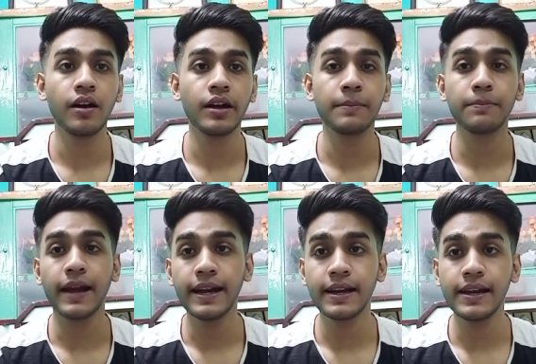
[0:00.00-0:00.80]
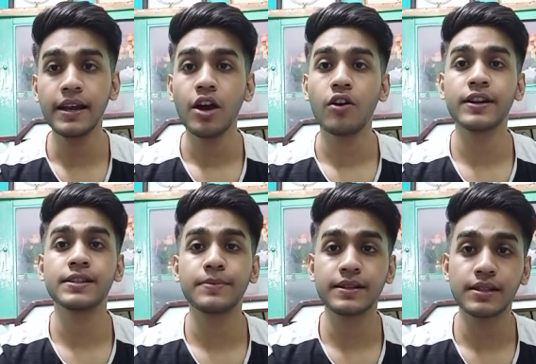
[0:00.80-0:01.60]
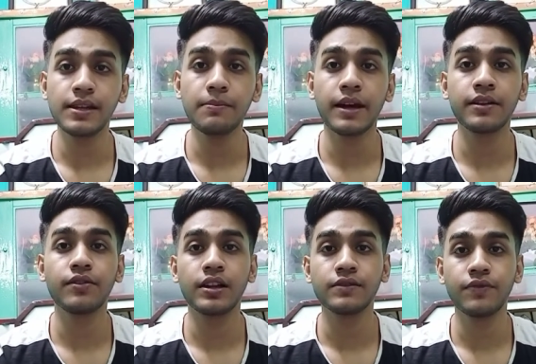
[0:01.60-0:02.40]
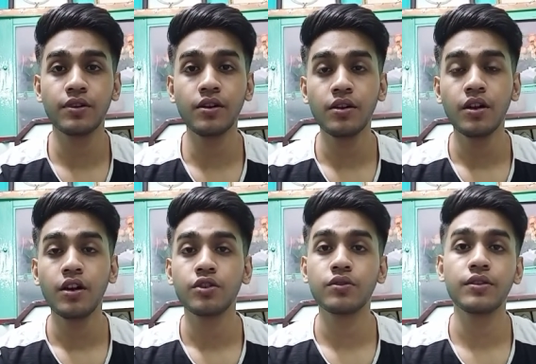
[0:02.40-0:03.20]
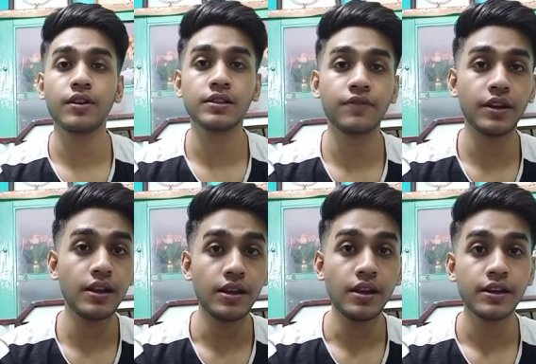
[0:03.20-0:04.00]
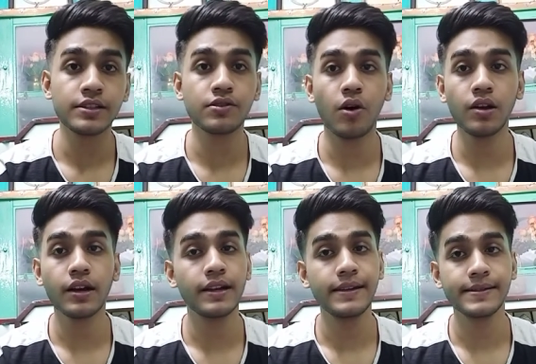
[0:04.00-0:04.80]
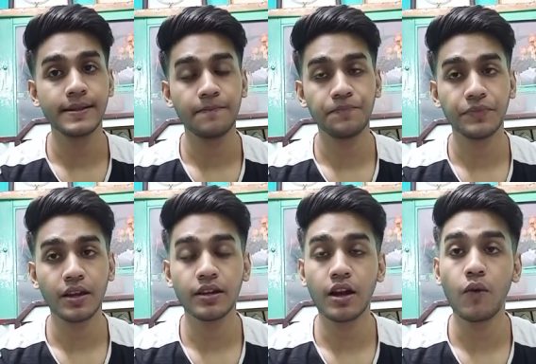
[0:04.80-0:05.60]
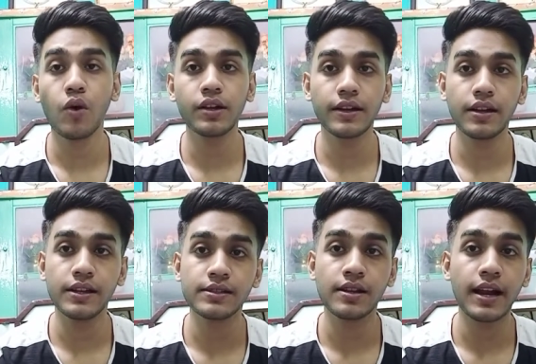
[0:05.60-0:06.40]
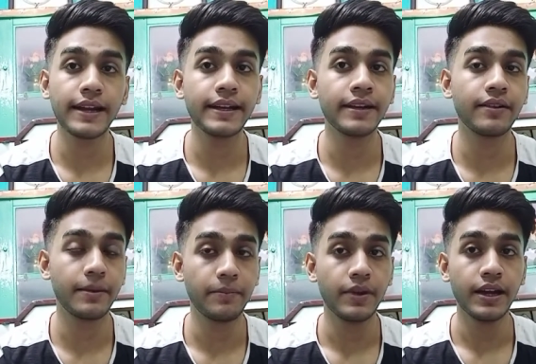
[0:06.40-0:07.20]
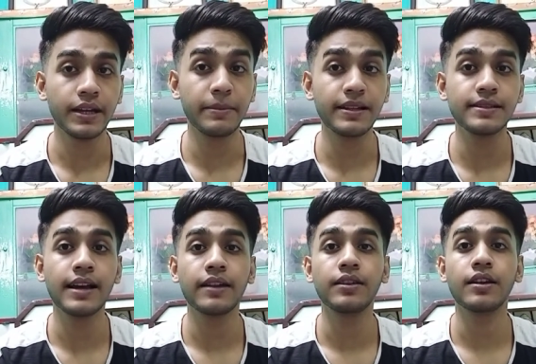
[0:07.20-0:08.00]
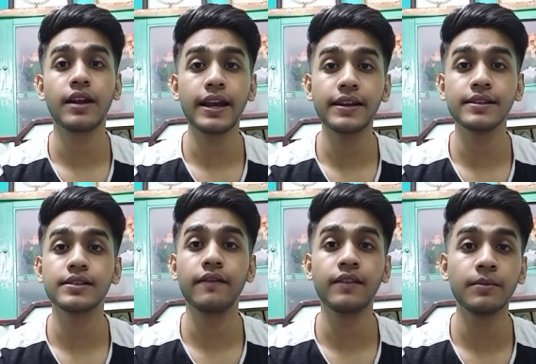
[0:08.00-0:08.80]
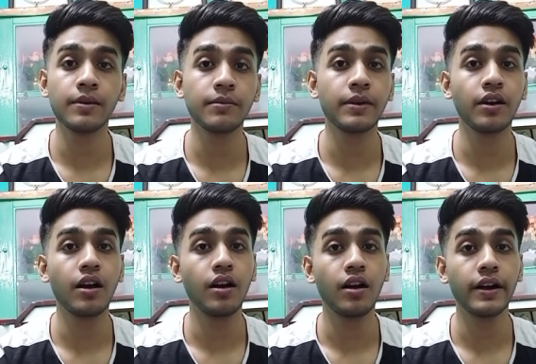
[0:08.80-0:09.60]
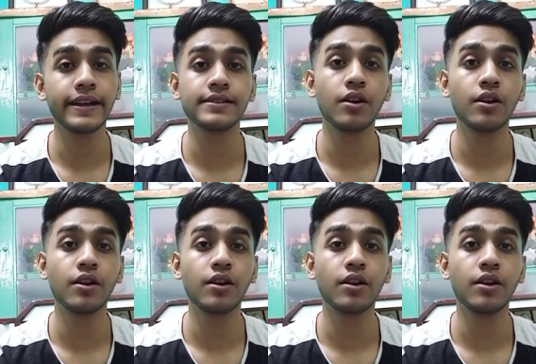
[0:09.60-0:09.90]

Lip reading: impliedly or expressly by the transferor to the transferee is called a lease. Now, what is right in rem? It means that the right is available against the